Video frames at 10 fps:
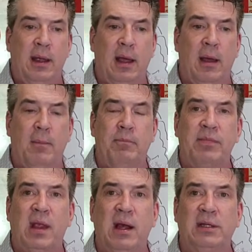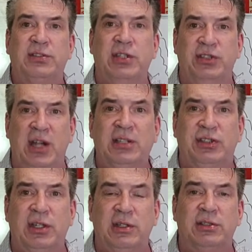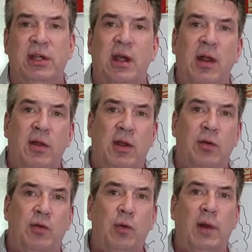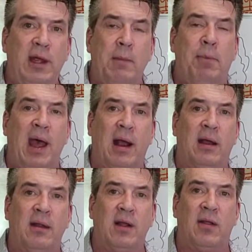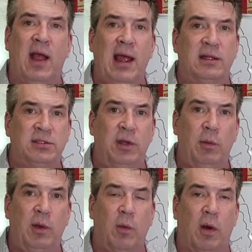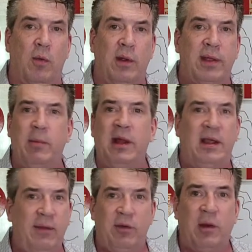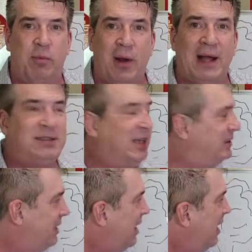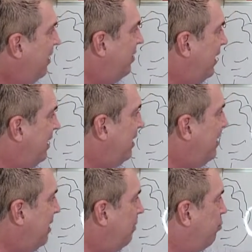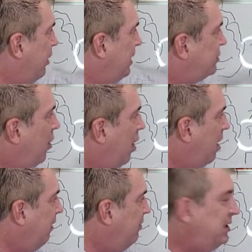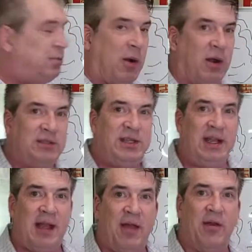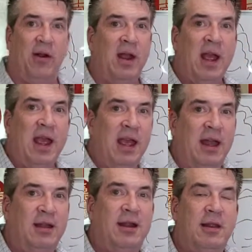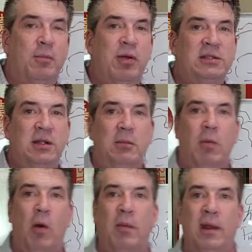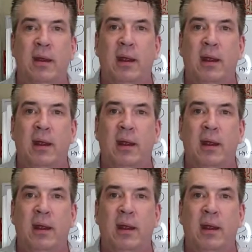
um, uh, suggestions that can truly impact the clients that we work with. I'm going to give you a process that that brings all of these parts together into the present moment,